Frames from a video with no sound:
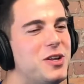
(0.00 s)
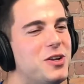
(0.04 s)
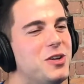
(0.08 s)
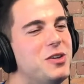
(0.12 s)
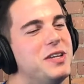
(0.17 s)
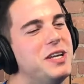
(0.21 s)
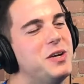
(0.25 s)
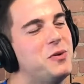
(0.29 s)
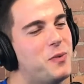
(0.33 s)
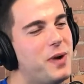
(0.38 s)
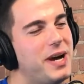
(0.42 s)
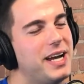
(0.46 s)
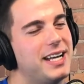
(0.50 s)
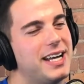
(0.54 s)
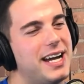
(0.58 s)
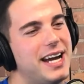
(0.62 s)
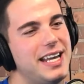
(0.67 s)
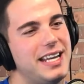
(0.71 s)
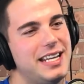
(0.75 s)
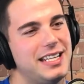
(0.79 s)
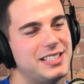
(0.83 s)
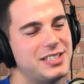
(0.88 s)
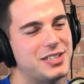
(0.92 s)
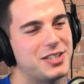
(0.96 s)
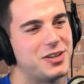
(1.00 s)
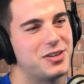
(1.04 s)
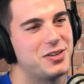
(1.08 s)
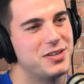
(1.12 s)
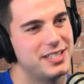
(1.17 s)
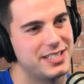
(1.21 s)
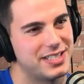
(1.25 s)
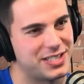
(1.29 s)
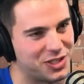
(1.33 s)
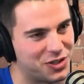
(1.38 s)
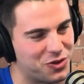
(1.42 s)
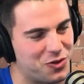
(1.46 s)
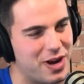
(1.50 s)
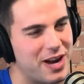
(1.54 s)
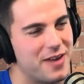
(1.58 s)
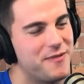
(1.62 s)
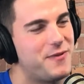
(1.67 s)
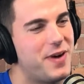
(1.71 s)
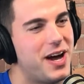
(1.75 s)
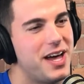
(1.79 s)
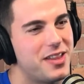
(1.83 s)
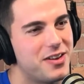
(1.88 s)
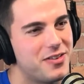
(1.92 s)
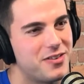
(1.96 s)
don't think white guy in his 30s
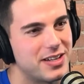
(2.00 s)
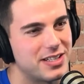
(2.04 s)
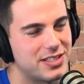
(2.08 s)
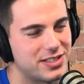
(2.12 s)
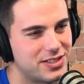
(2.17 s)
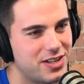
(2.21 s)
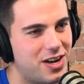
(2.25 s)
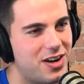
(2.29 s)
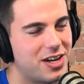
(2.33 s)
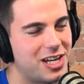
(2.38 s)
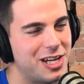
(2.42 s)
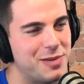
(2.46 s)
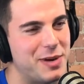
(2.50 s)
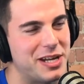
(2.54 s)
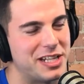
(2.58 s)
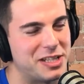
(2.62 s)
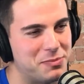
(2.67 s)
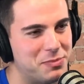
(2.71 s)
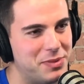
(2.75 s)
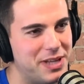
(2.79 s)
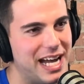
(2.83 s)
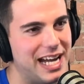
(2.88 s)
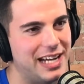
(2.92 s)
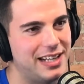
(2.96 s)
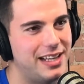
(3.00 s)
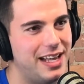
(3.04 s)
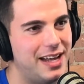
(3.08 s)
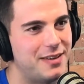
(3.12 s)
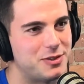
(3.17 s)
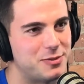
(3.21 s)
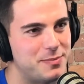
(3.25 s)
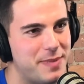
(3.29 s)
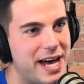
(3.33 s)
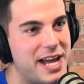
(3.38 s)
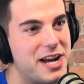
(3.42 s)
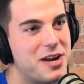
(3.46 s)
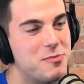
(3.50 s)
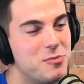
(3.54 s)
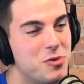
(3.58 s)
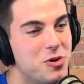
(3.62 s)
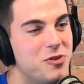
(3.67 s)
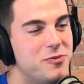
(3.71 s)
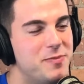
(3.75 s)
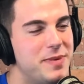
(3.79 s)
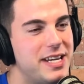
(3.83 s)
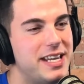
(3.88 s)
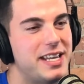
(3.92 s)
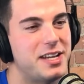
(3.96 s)
grandfather is talking about the Black Lives Matter
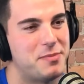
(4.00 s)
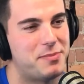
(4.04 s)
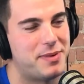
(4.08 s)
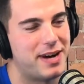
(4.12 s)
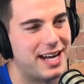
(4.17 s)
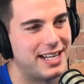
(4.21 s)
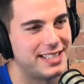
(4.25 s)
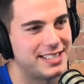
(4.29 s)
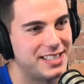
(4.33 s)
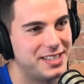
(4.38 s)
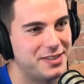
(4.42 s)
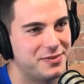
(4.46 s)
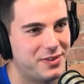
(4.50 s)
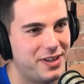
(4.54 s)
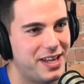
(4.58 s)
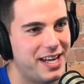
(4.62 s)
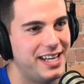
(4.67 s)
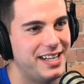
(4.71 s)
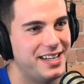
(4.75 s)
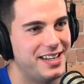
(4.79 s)
movement in a positive light?